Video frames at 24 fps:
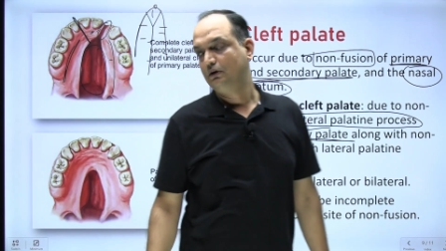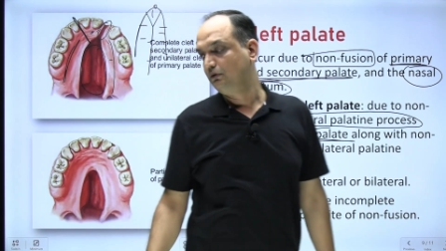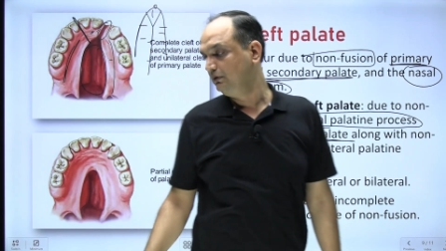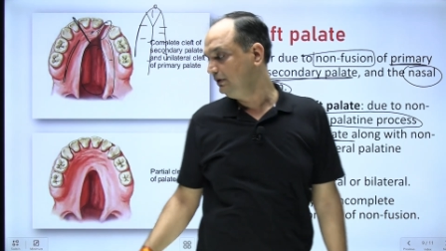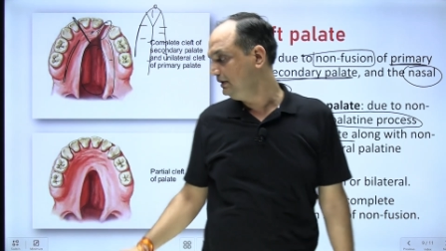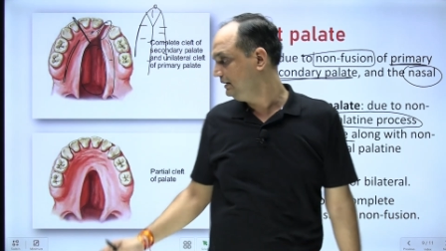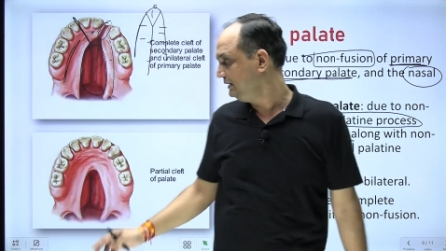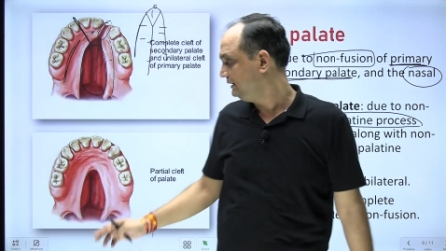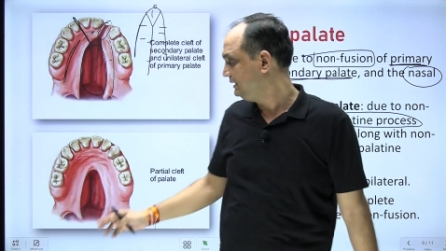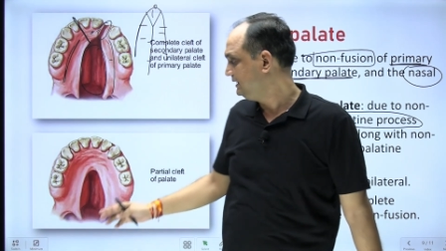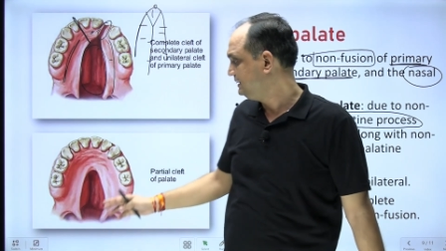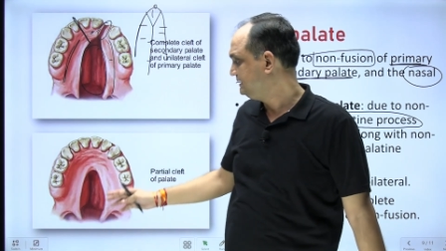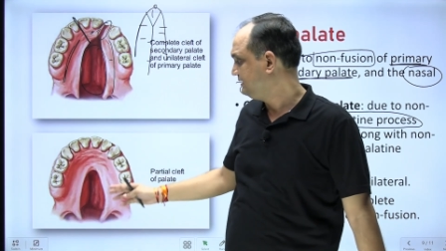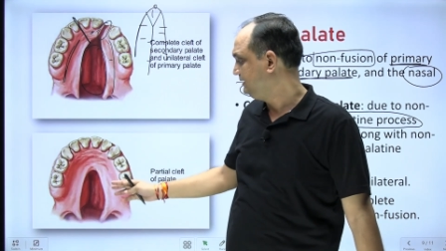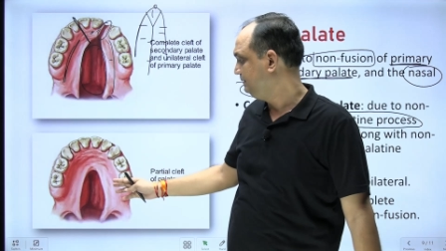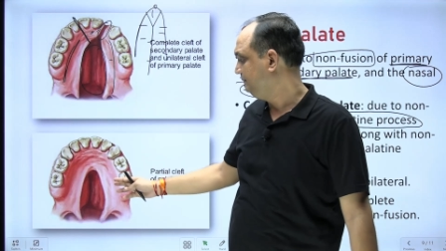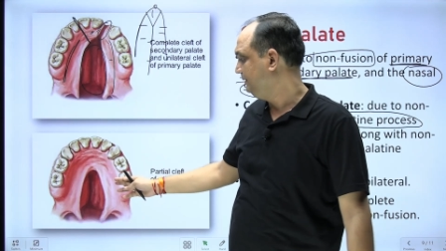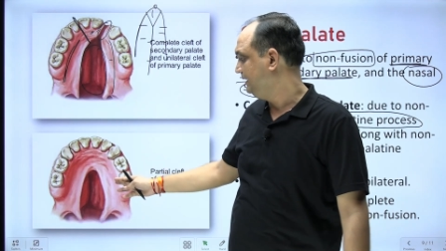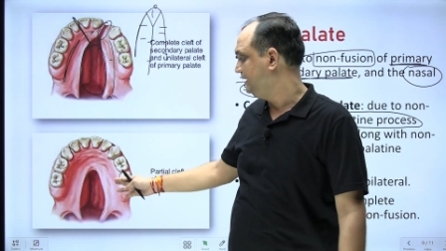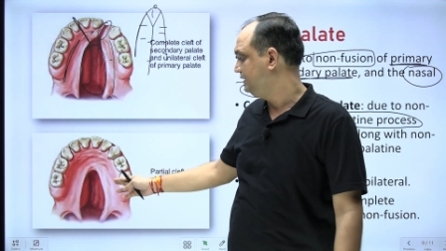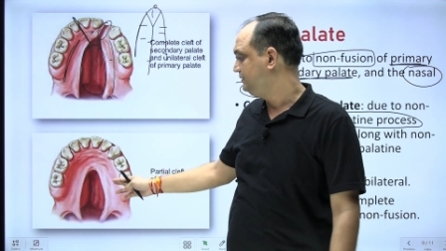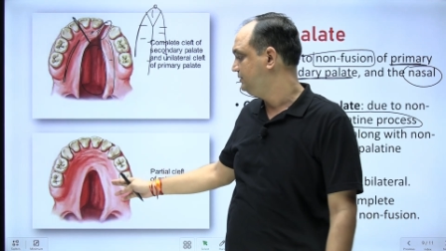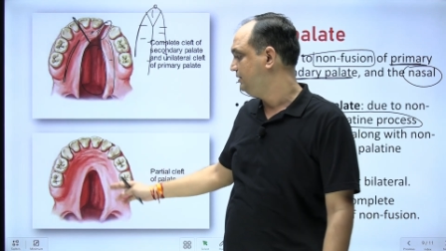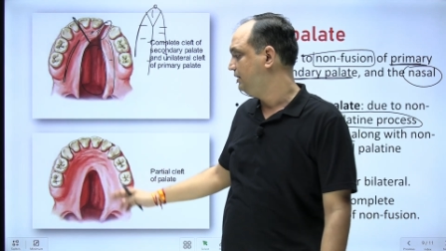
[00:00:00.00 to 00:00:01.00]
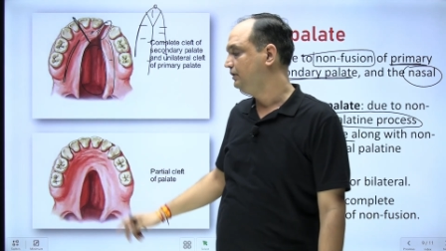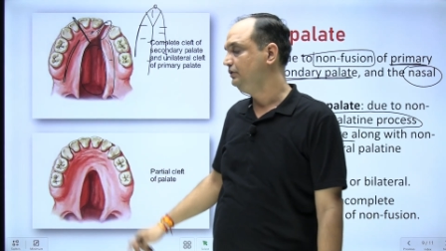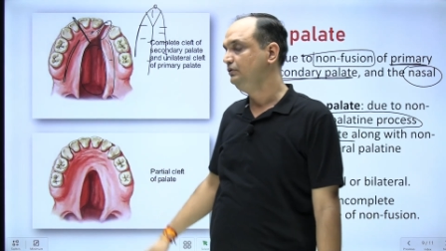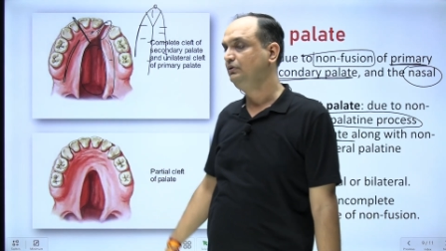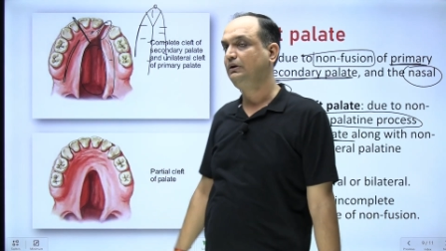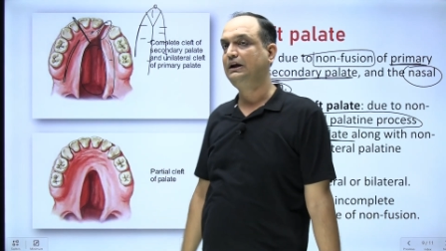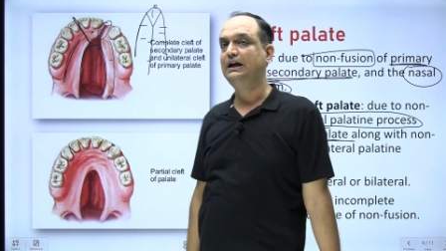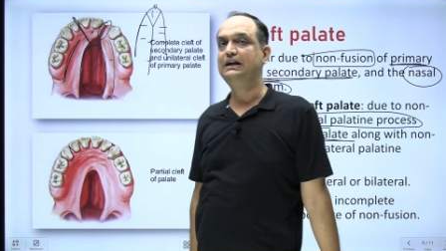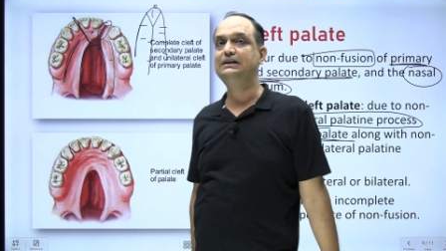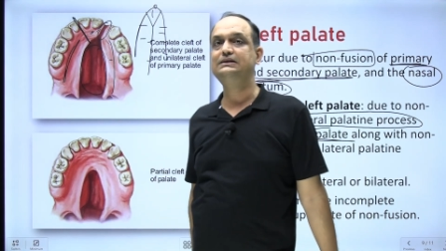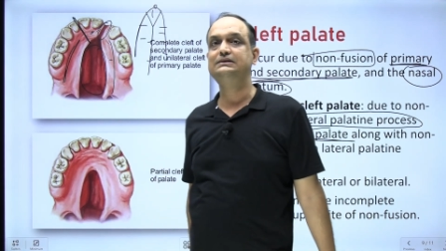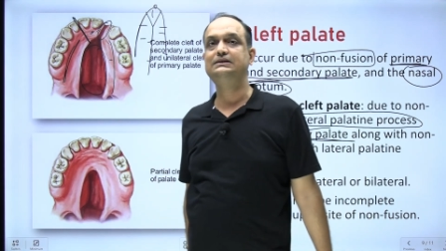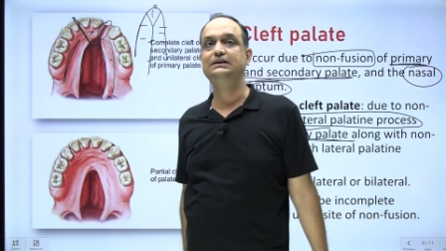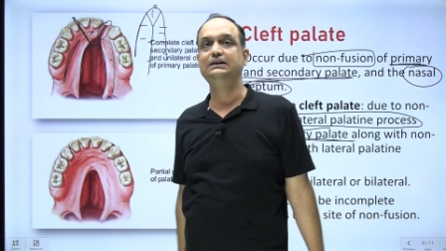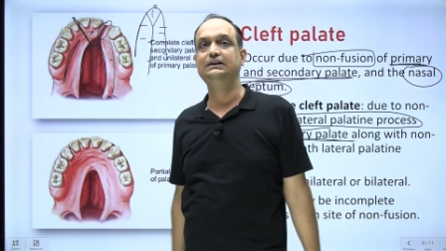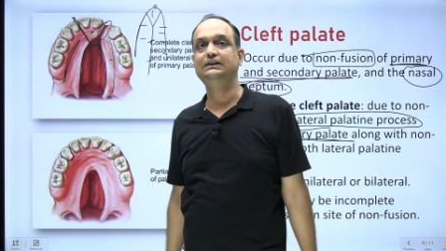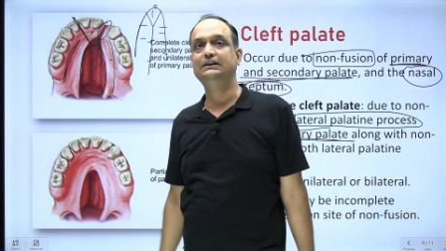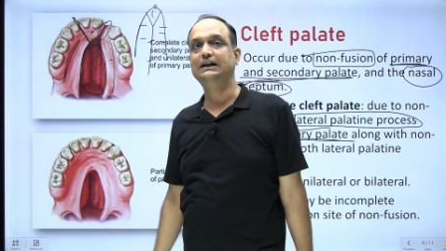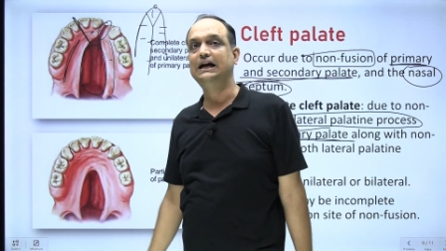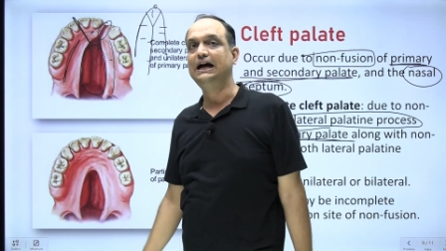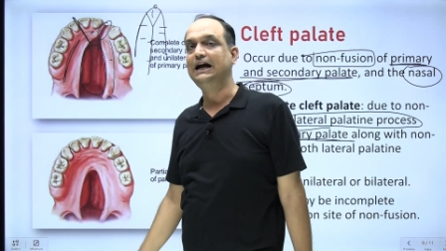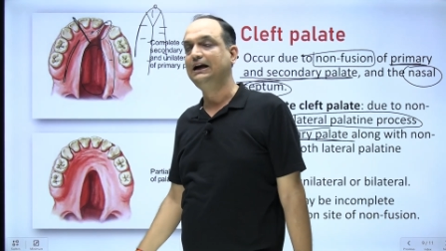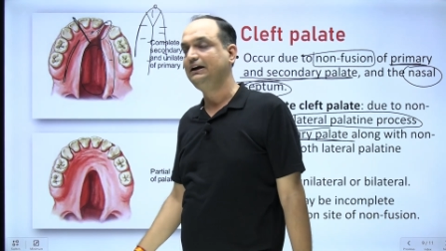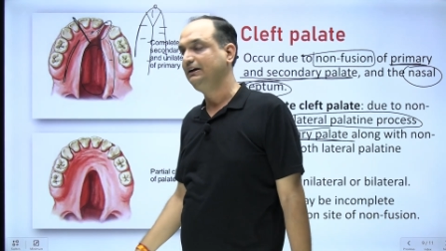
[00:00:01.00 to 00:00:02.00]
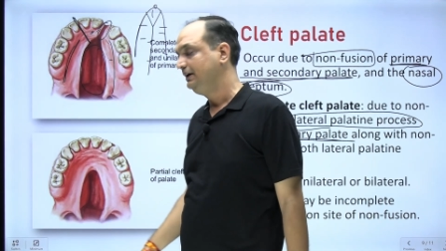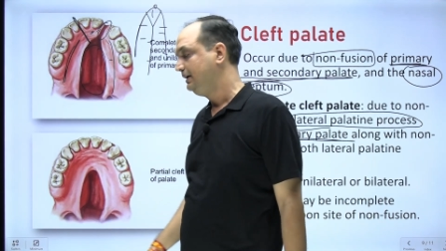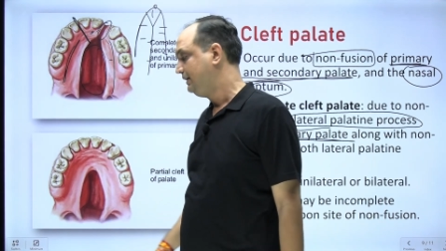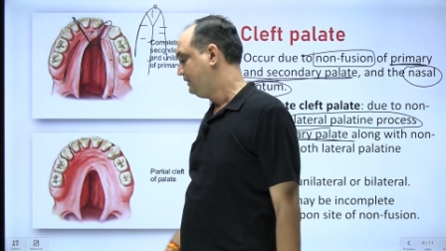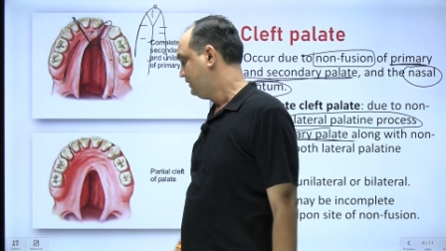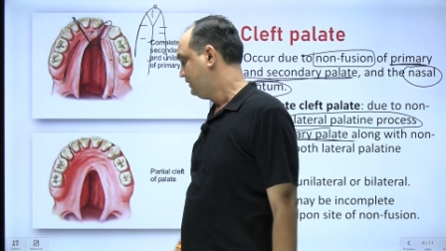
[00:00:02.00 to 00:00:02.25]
Now in this image you can see that